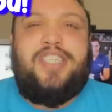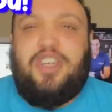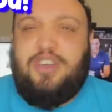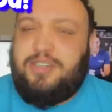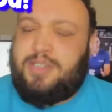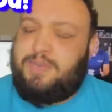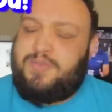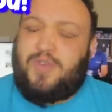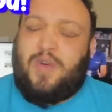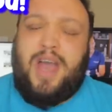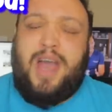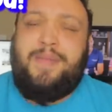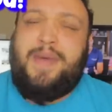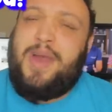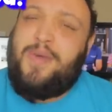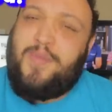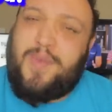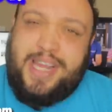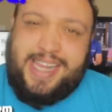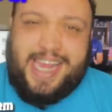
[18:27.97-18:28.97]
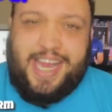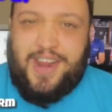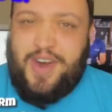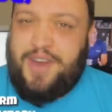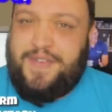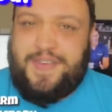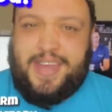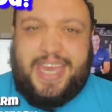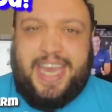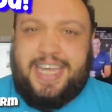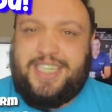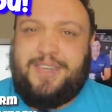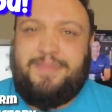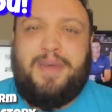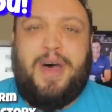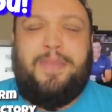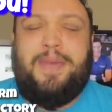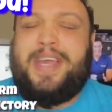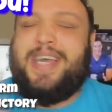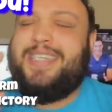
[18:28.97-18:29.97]
sure you subscribe and ring that notification
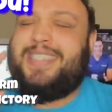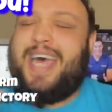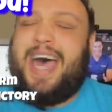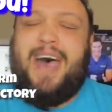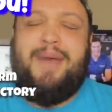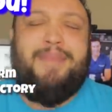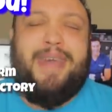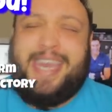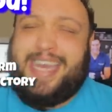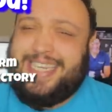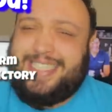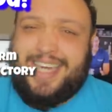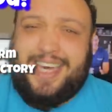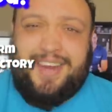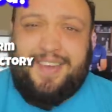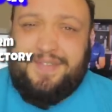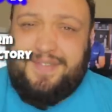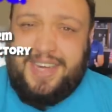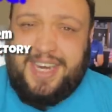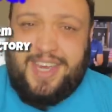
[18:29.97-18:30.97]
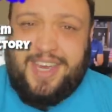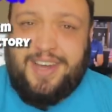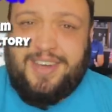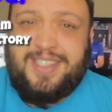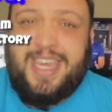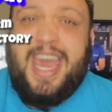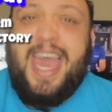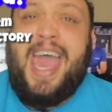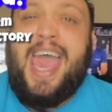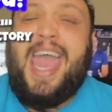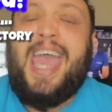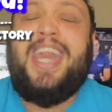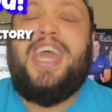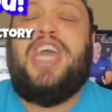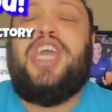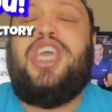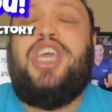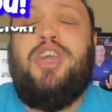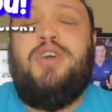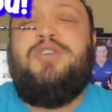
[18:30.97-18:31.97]
bell because I make a ton of videos. And a
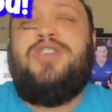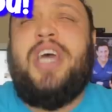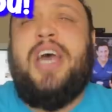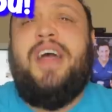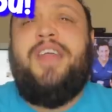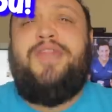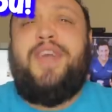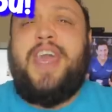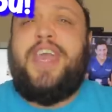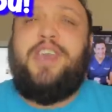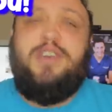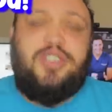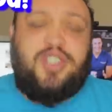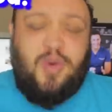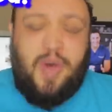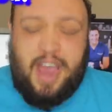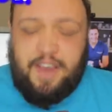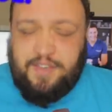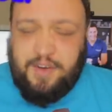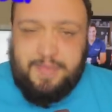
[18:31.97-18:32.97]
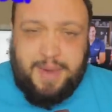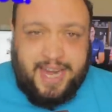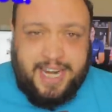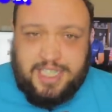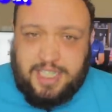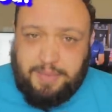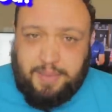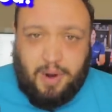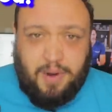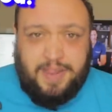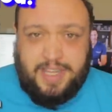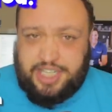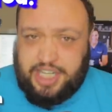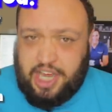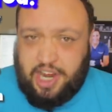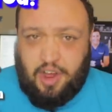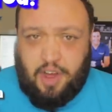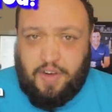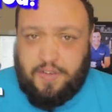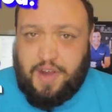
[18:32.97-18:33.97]
huge thank you to everybody supporting the
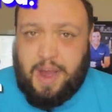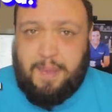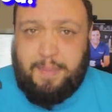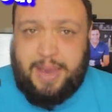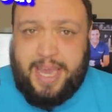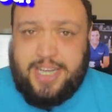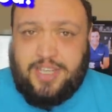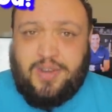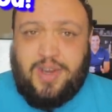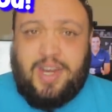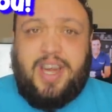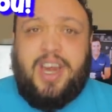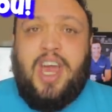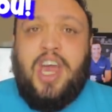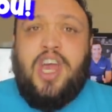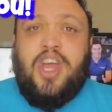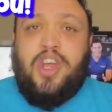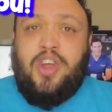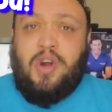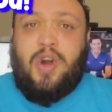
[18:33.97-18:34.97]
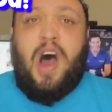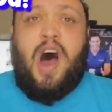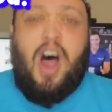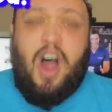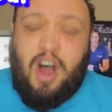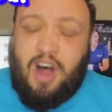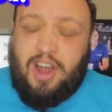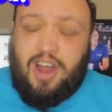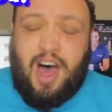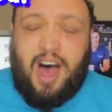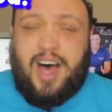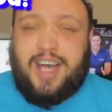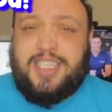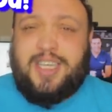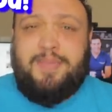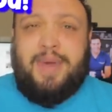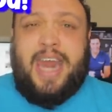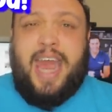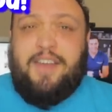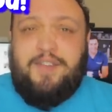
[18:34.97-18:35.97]
channel over on Patreon. You are all
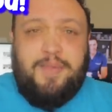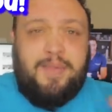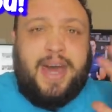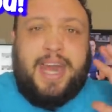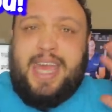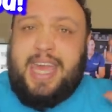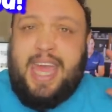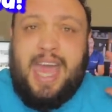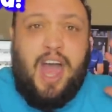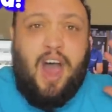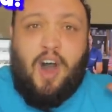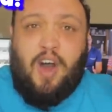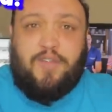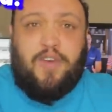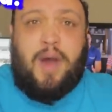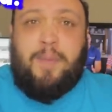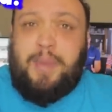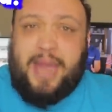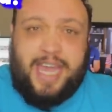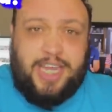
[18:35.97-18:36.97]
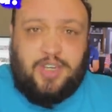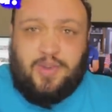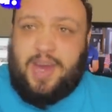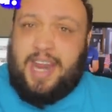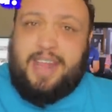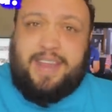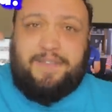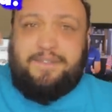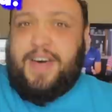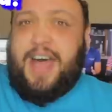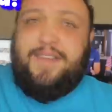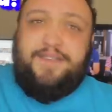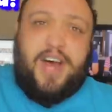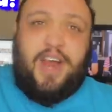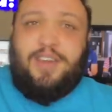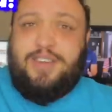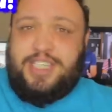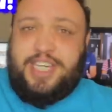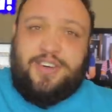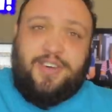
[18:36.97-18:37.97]
awesome. And everybody over on Patreon at the
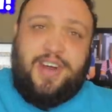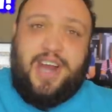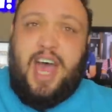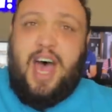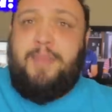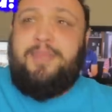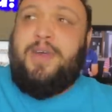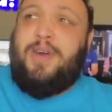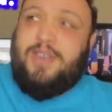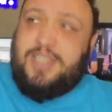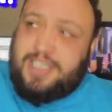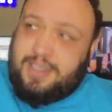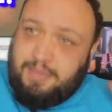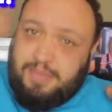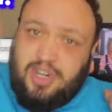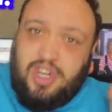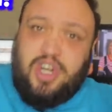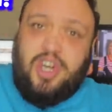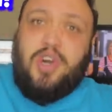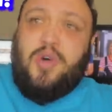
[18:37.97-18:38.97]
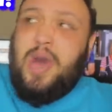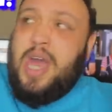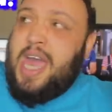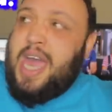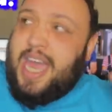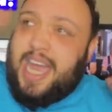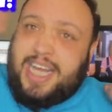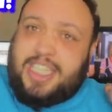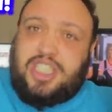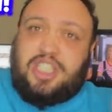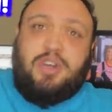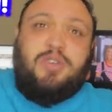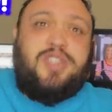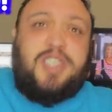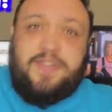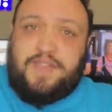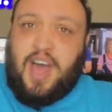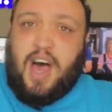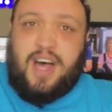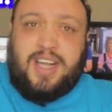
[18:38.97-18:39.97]
$5 tier and up, there is some new
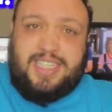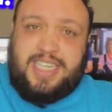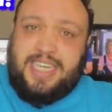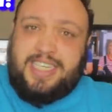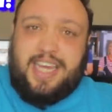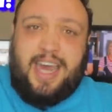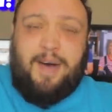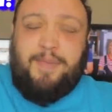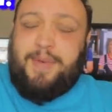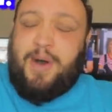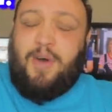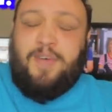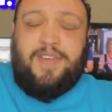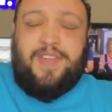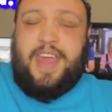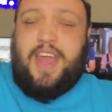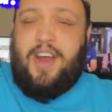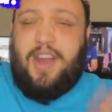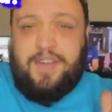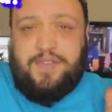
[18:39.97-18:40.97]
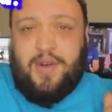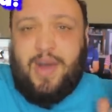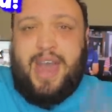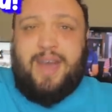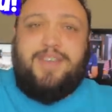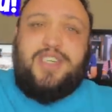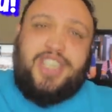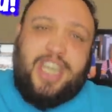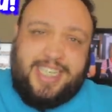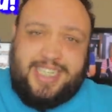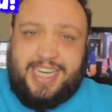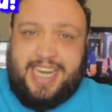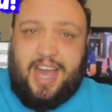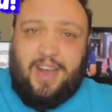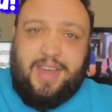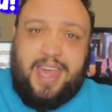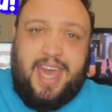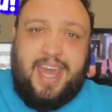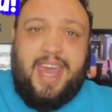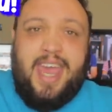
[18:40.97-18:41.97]
exclusive content up over there if you haven't checked it
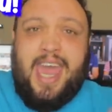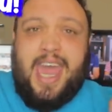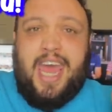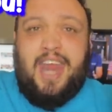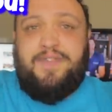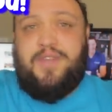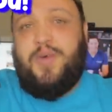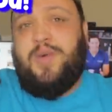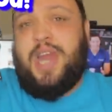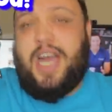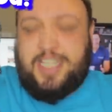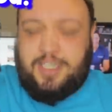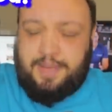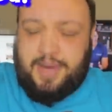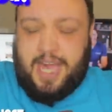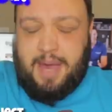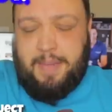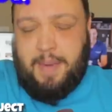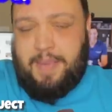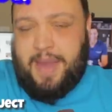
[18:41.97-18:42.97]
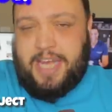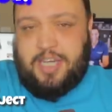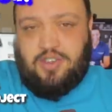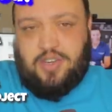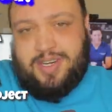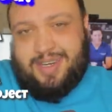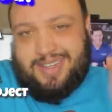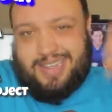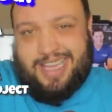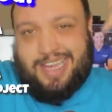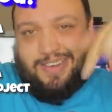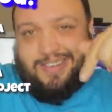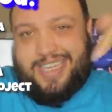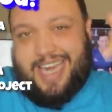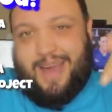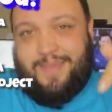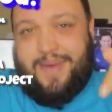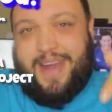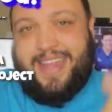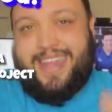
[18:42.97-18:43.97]
out yet. And if you would like to become a patron, click or
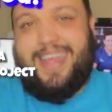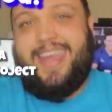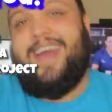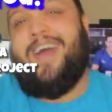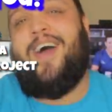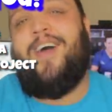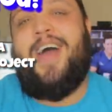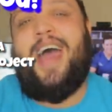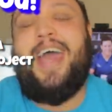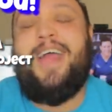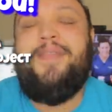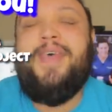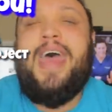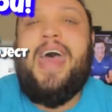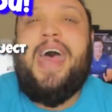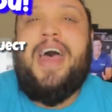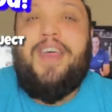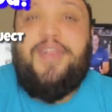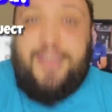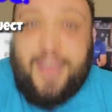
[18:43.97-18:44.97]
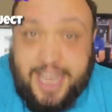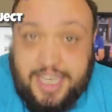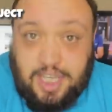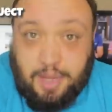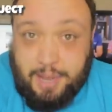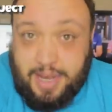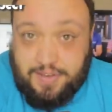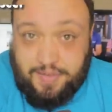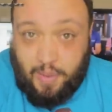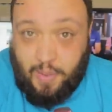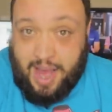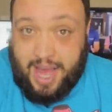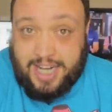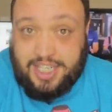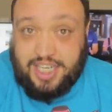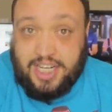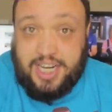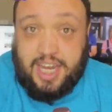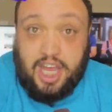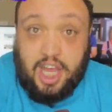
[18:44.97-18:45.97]
tap right there, all right? Thanks so much for
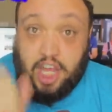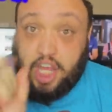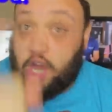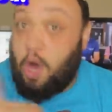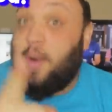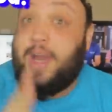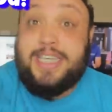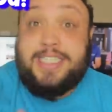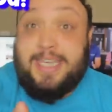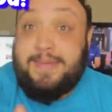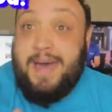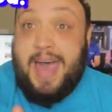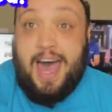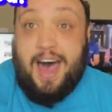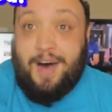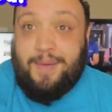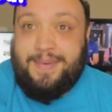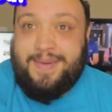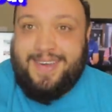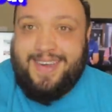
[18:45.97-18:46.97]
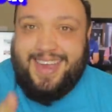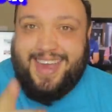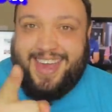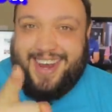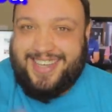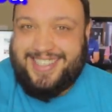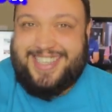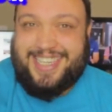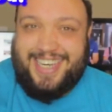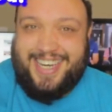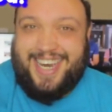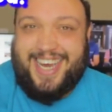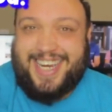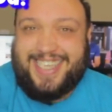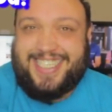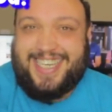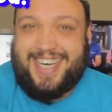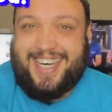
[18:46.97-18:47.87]
watching. Go get some help, and I'll see you next